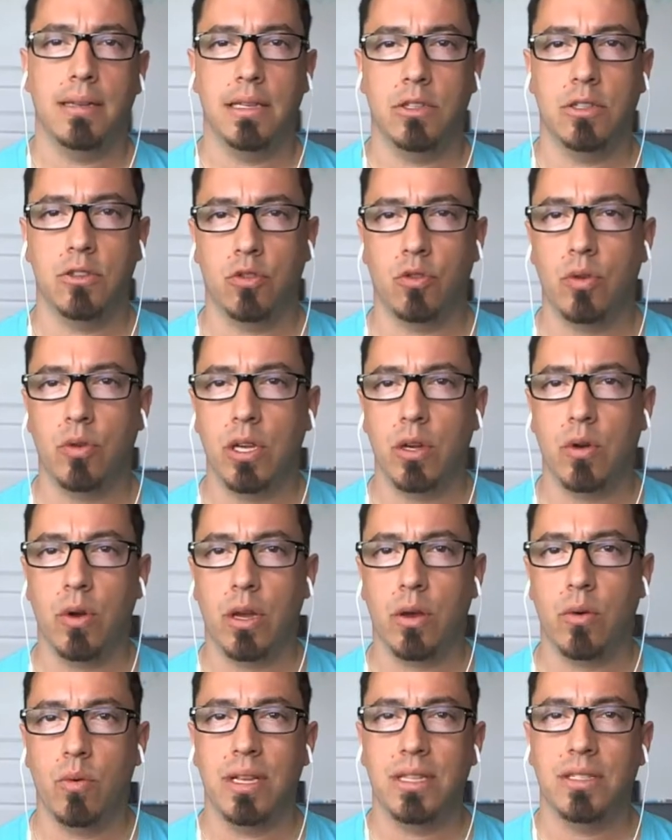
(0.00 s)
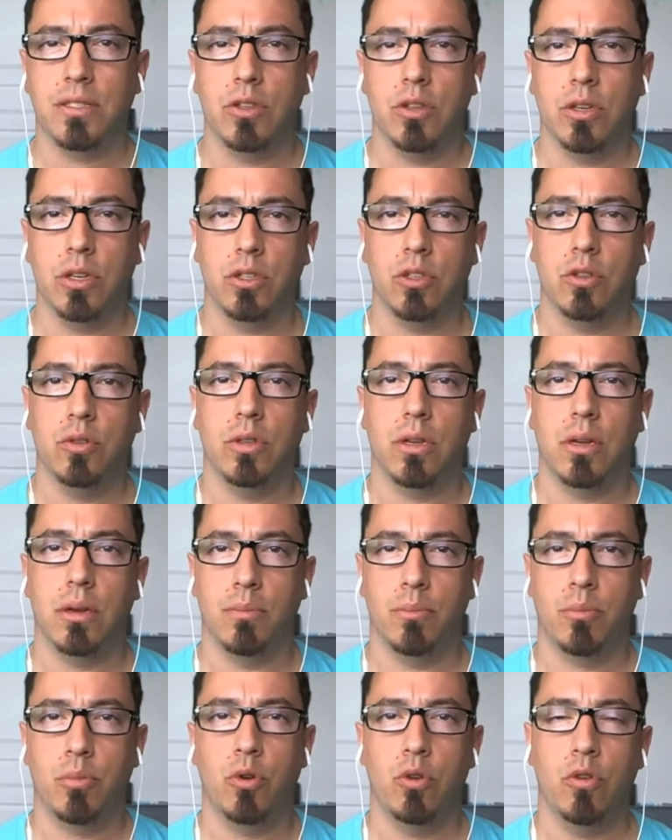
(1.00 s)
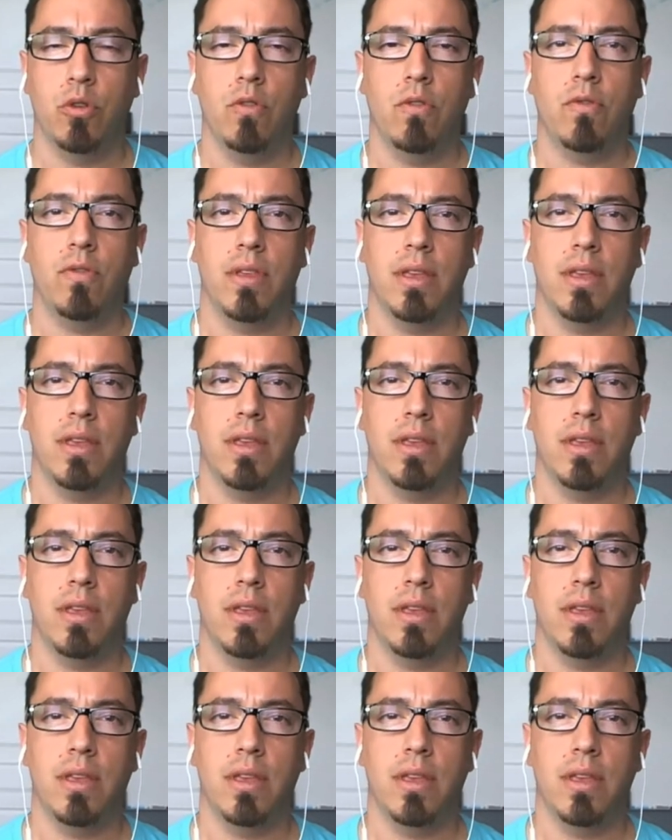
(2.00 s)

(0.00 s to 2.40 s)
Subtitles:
these are 3 quick wins that you can do to improve